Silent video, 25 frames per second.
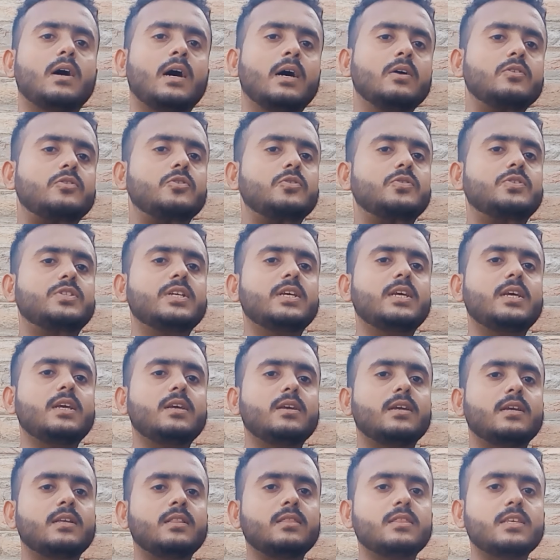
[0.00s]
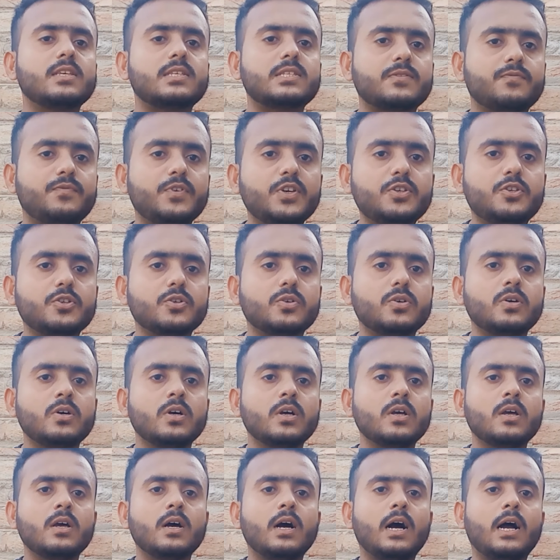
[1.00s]
today in this video
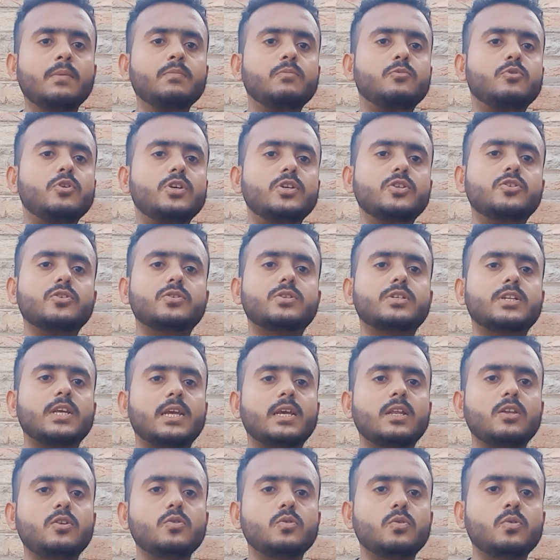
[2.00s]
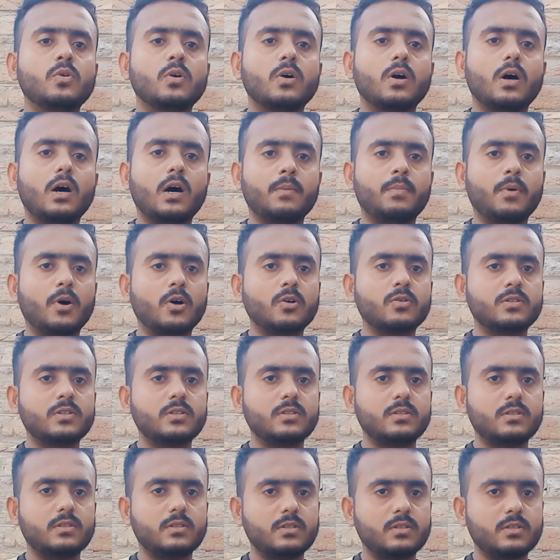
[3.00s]
I'm going to tell you about
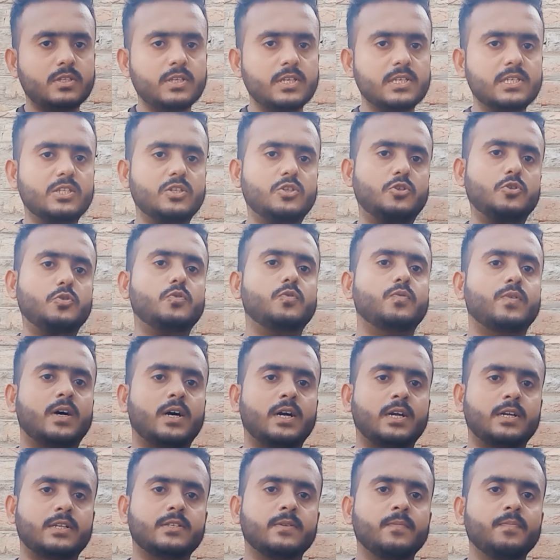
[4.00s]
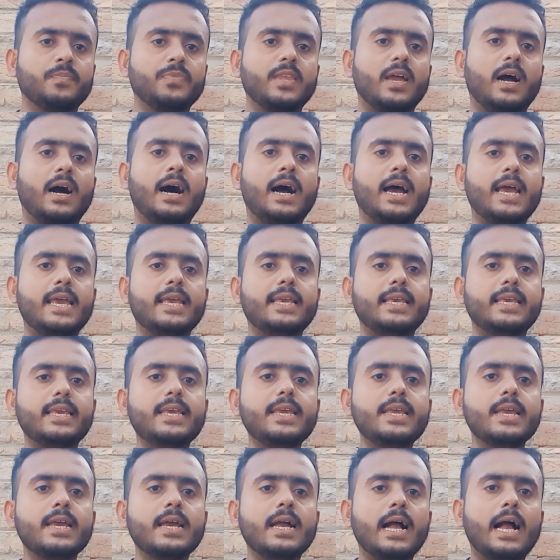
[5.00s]
these two words,
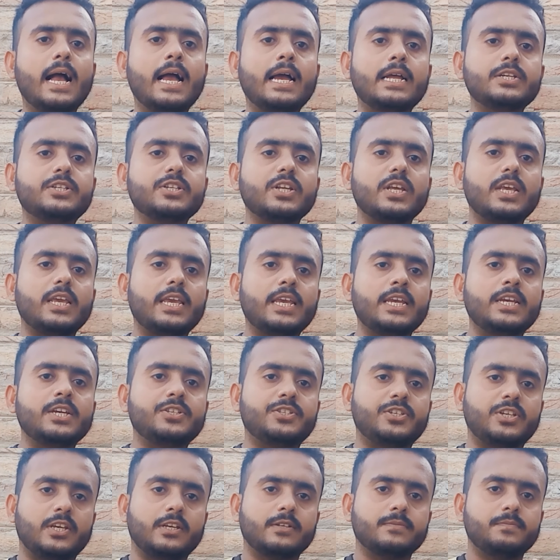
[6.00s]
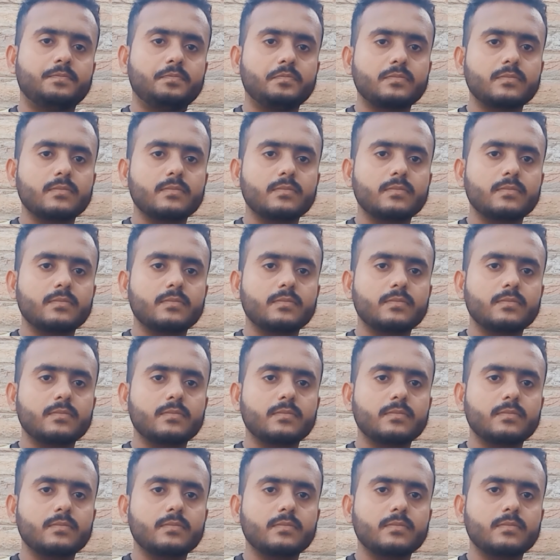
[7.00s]
IE and EG.